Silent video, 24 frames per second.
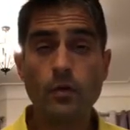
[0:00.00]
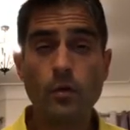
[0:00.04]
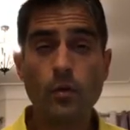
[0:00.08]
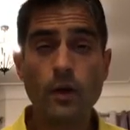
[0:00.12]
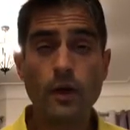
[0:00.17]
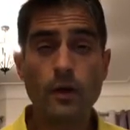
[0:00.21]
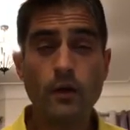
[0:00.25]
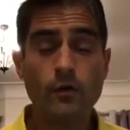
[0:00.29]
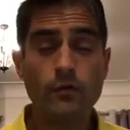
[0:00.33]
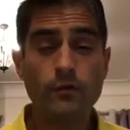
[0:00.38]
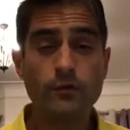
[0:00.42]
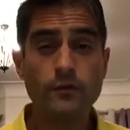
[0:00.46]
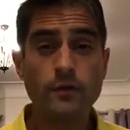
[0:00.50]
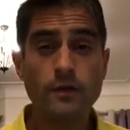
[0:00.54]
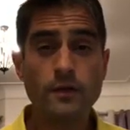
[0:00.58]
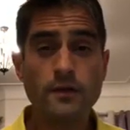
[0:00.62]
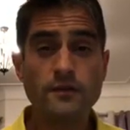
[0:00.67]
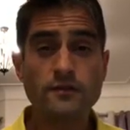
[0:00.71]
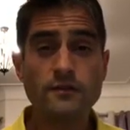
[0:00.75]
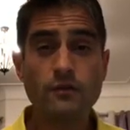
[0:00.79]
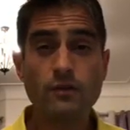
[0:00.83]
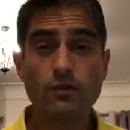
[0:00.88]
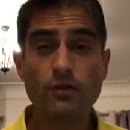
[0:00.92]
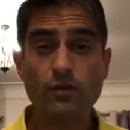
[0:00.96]
Quite often
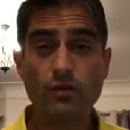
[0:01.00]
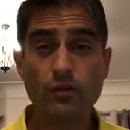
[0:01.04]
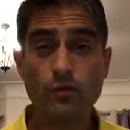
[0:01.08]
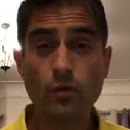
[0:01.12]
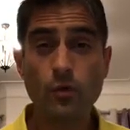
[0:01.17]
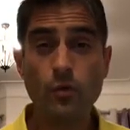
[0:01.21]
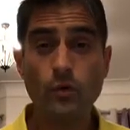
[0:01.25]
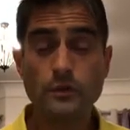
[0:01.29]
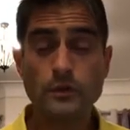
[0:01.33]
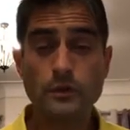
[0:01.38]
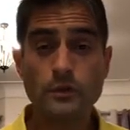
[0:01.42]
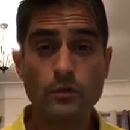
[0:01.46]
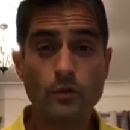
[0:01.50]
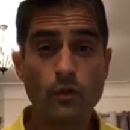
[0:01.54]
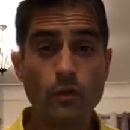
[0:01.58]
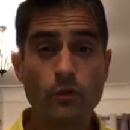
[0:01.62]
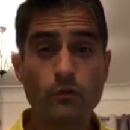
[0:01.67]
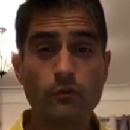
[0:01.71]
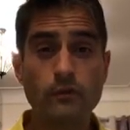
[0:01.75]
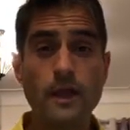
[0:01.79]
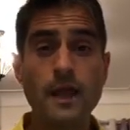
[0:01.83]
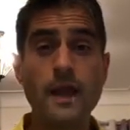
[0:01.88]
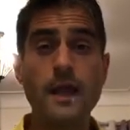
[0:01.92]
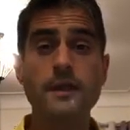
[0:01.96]
it's the thought and not
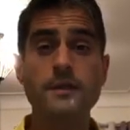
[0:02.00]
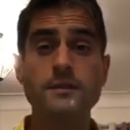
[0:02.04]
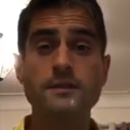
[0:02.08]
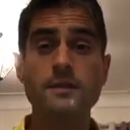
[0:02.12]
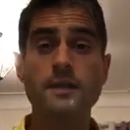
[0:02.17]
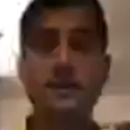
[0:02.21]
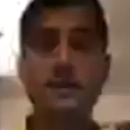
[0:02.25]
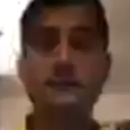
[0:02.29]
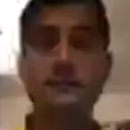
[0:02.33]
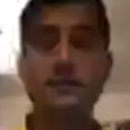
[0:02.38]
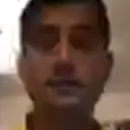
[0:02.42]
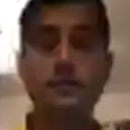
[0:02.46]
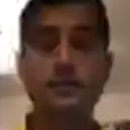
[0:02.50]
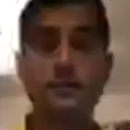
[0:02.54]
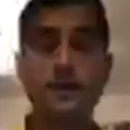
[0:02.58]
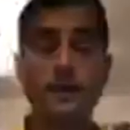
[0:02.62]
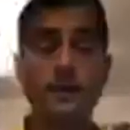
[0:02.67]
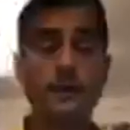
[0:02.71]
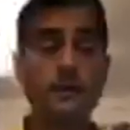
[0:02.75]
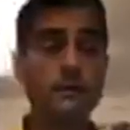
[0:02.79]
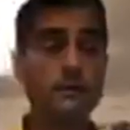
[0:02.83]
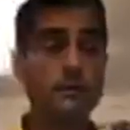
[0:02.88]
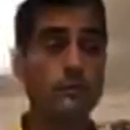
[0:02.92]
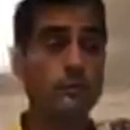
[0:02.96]
the reality of a
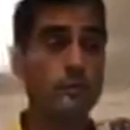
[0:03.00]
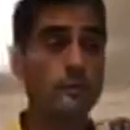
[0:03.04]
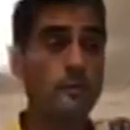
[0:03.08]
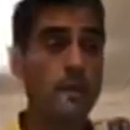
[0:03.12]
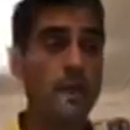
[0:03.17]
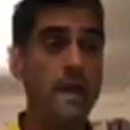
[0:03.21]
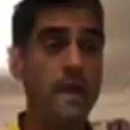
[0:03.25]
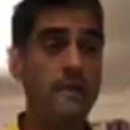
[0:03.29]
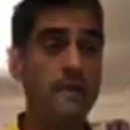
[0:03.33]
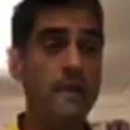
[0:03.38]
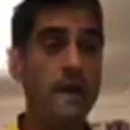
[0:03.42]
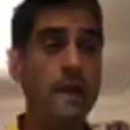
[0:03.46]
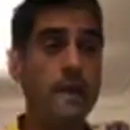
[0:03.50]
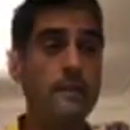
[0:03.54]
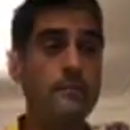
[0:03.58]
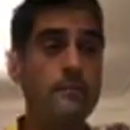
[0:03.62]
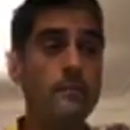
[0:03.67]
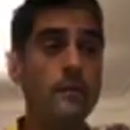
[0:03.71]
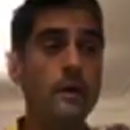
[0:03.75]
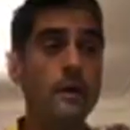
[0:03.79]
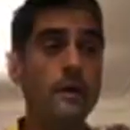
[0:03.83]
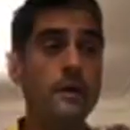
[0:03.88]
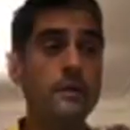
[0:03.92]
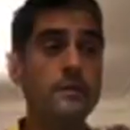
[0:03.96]
drink, and I would bear that
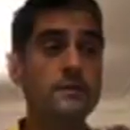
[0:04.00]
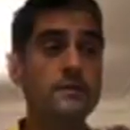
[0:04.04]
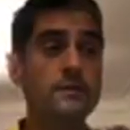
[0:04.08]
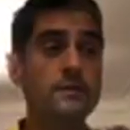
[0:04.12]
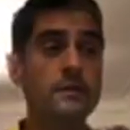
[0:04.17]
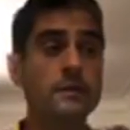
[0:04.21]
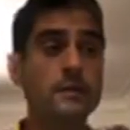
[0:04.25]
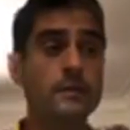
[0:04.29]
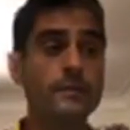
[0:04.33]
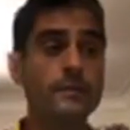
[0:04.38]
in mind.